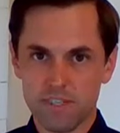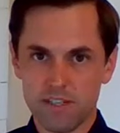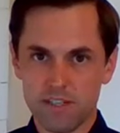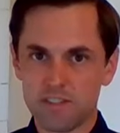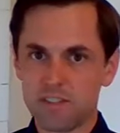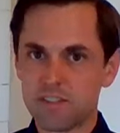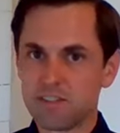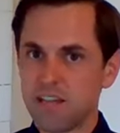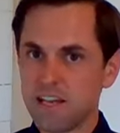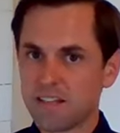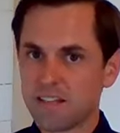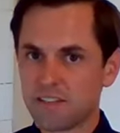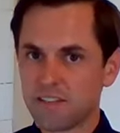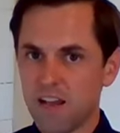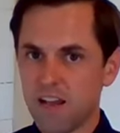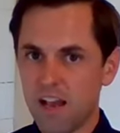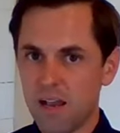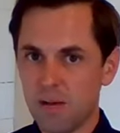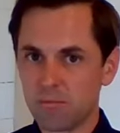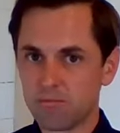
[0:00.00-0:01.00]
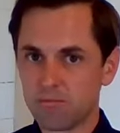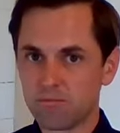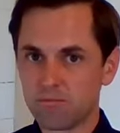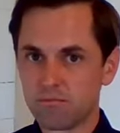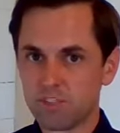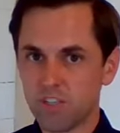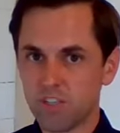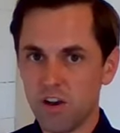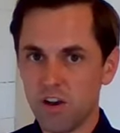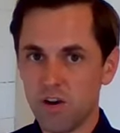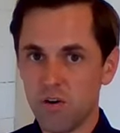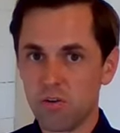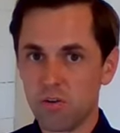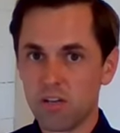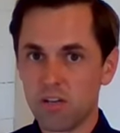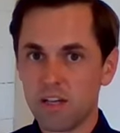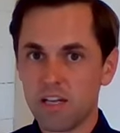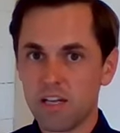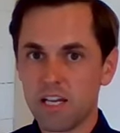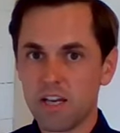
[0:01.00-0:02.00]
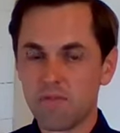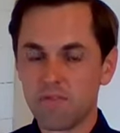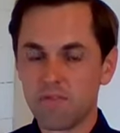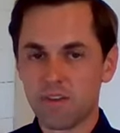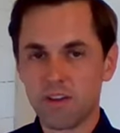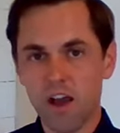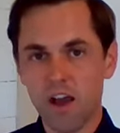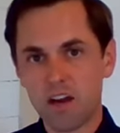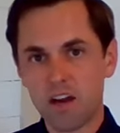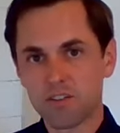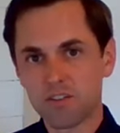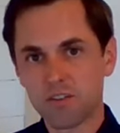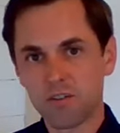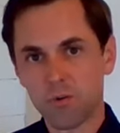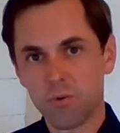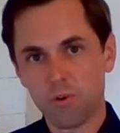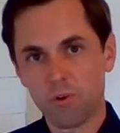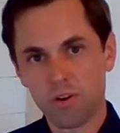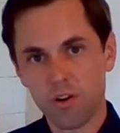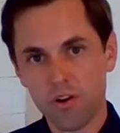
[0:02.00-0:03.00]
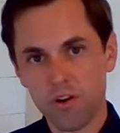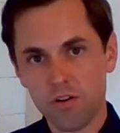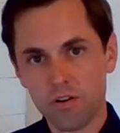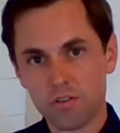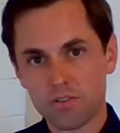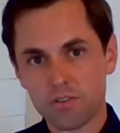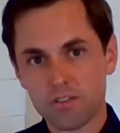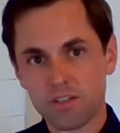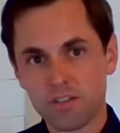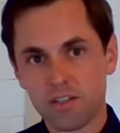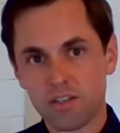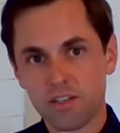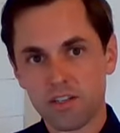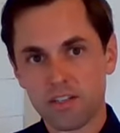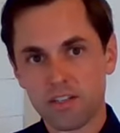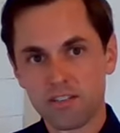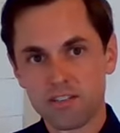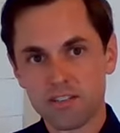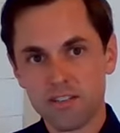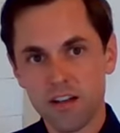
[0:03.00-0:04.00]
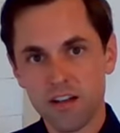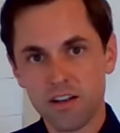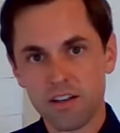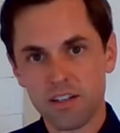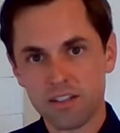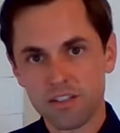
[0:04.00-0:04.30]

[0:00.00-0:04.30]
So it takes time. So if a doctor or a nurse is stuck in a